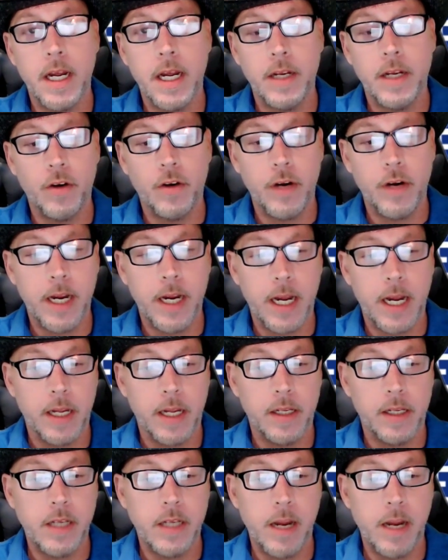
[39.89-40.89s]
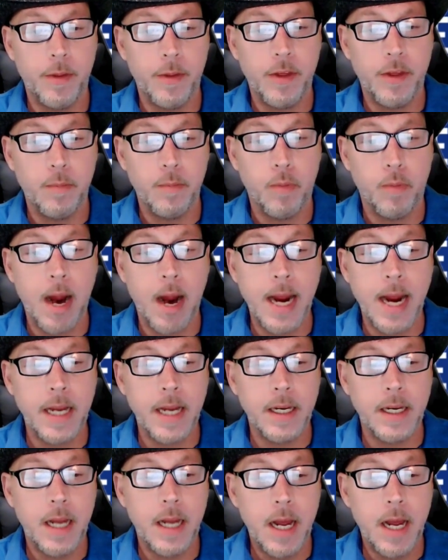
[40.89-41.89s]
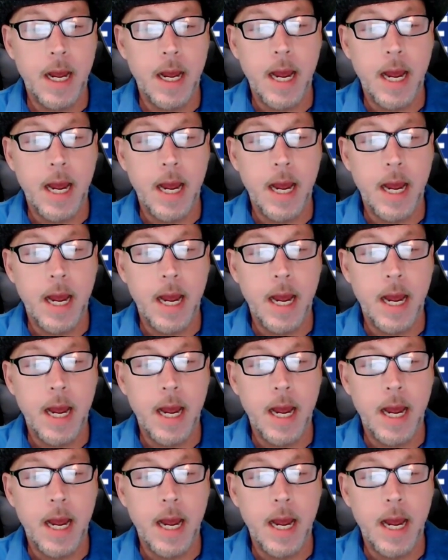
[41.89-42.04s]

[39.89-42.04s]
entry is Timothy Bryant.